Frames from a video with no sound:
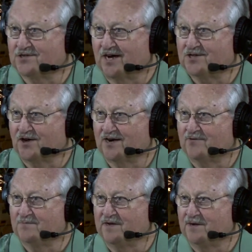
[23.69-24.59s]
which I thought
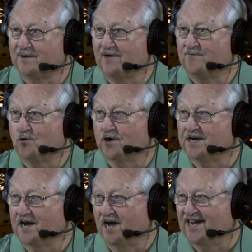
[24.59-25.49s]
it would be about
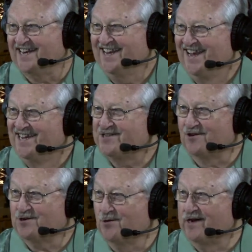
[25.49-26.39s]
$49.
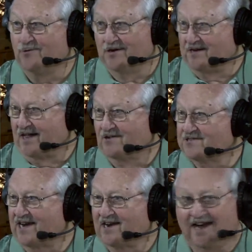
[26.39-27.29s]
So
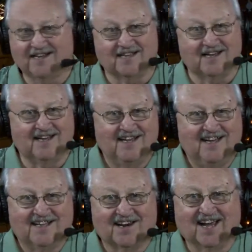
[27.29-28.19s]
$21, I like
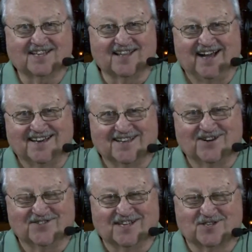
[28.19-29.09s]
that, you
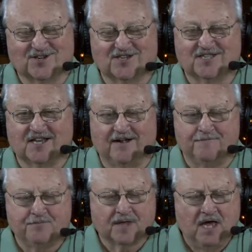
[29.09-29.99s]
know, that's a good thing.
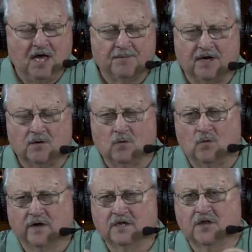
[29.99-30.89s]
But
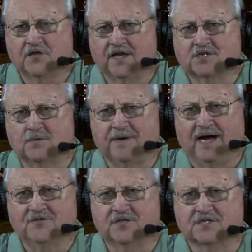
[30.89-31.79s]
one of the things
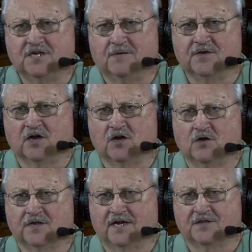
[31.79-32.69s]
about this
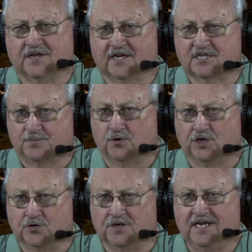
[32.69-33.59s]
Nebbiolo that I think is
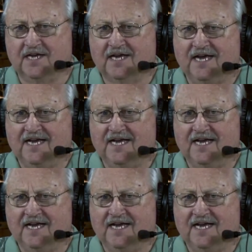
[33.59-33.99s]
pretty unique